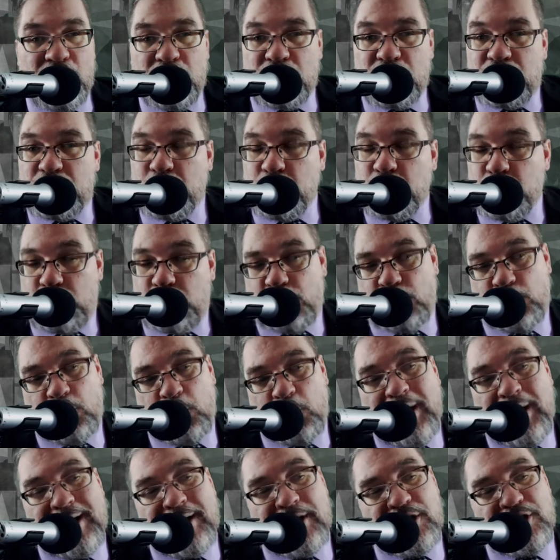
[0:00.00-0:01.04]
to
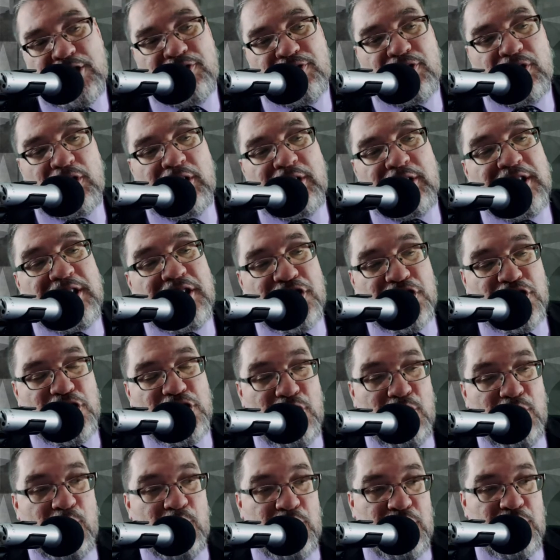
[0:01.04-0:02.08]
transfer this
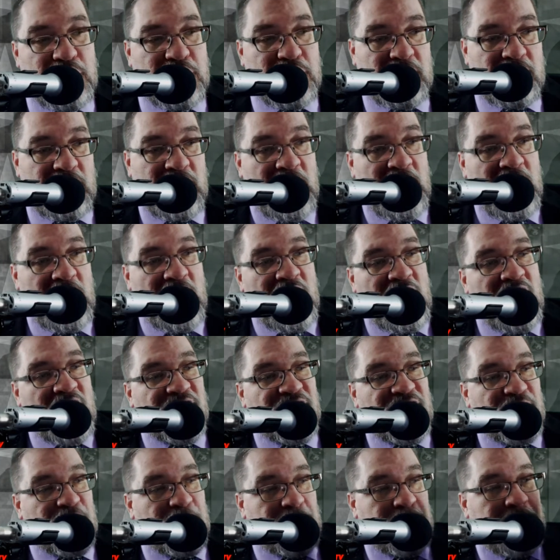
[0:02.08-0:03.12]
notion of
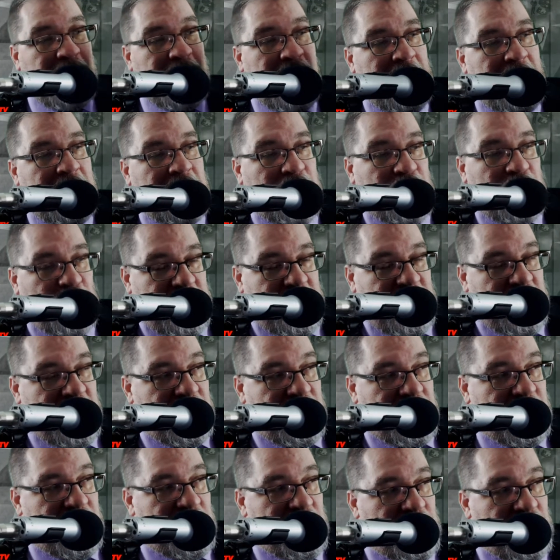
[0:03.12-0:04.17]

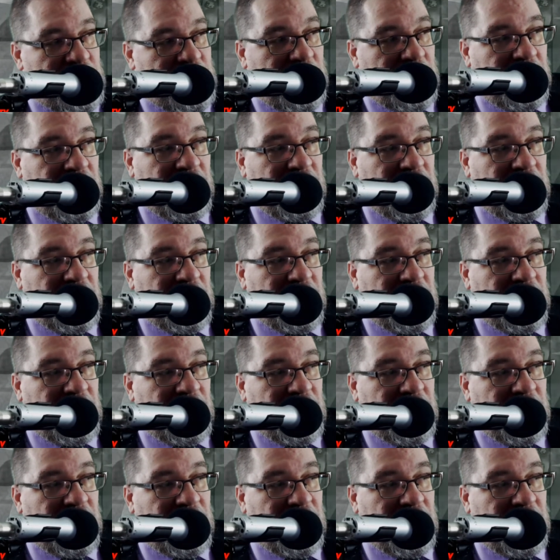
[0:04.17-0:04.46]
patriotism